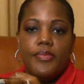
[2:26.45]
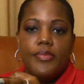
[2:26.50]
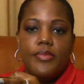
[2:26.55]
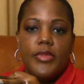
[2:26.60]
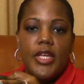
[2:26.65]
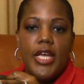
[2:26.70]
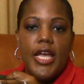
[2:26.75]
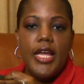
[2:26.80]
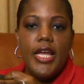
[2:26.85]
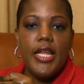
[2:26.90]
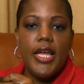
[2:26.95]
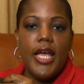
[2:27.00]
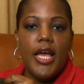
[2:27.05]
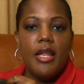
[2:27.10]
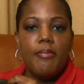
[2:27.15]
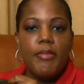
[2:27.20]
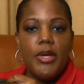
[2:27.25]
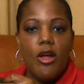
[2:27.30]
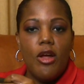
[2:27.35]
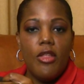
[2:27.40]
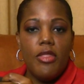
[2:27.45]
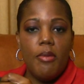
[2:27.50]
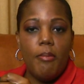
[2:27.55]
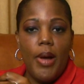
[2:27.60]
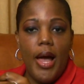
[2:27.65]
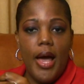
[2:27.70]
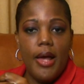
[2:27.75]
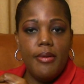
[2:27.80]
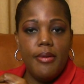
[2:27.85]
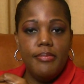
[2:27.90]
the heating element on the
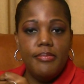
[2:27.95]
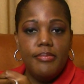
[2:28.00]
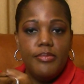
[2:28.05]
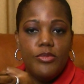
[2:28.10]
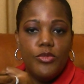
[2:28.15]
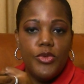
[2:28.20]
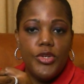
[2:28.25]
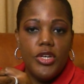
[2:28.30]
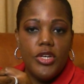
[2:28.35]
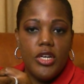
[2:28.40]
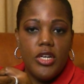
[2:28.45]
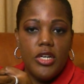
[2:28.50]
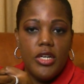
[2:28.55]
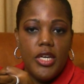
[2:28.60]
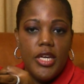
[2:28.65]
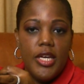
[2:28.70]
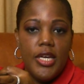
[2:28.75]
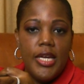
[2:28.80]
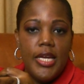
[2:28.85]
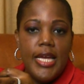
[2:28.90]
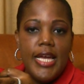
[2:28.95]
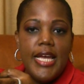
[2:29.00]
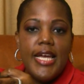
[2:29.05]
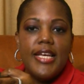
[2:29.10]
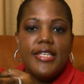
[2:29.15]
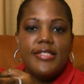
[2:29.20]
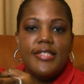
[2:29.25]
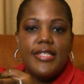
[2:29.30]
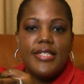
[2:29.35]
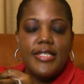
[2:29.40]
bottom when you're cooking
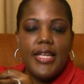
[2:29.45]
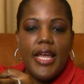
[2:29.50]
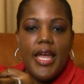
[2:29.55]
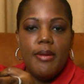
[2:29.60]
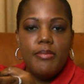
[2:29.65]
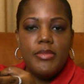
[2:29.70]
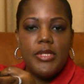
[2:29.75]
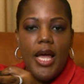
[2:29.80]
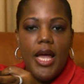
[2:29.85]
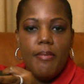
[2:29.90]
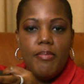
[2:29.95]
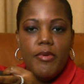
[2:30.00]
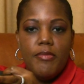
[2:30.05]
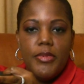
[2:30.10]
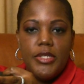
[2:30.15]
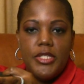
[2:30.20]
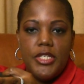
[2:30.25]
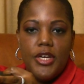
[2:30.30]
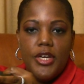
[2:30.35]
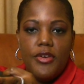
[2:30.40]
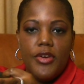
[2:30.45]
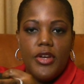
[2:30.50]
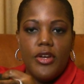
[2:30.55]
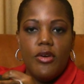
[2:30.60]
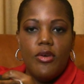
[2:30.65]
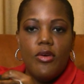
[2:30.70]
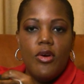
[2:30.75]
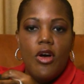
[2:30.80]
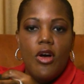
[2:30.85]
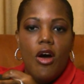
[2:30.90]
is the same type of
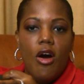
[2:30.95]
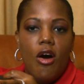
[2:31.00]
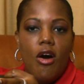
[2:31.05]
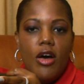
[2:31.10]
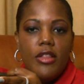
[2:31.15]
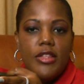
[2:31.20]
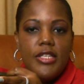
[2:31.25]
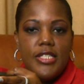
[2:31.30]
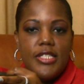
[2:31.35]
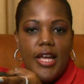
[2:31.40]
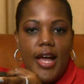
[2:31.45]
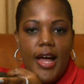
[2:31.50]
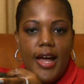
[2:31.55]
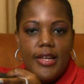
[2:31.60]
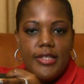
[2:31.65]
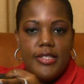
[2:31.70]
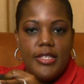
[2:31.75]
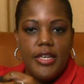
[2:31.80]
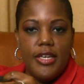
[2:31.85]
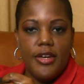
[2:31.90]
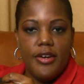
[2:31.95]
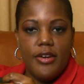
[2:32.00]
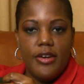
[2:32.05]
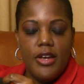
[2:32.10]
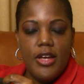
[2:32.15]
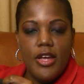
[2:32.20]
material on the sides here.